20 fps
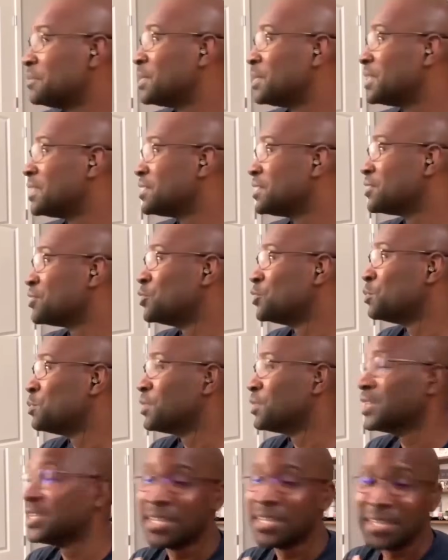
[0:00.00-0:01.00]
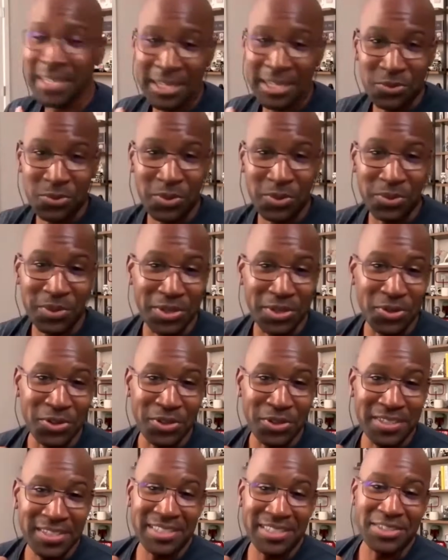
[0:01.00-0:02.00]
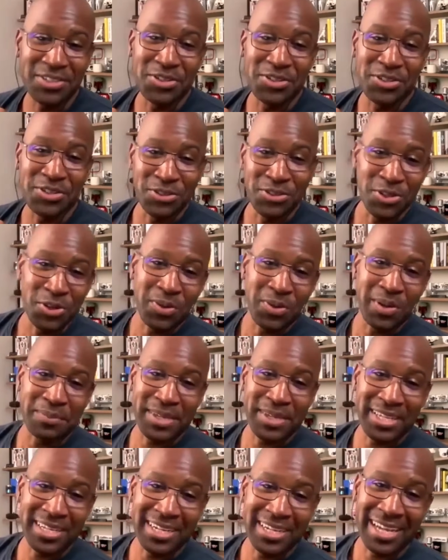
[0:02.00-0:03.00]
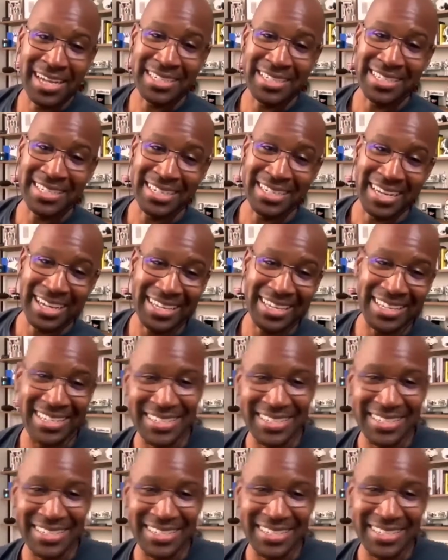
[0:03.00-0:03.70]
because it's super late as we record this. So there's no way I'm getting 90 tonight.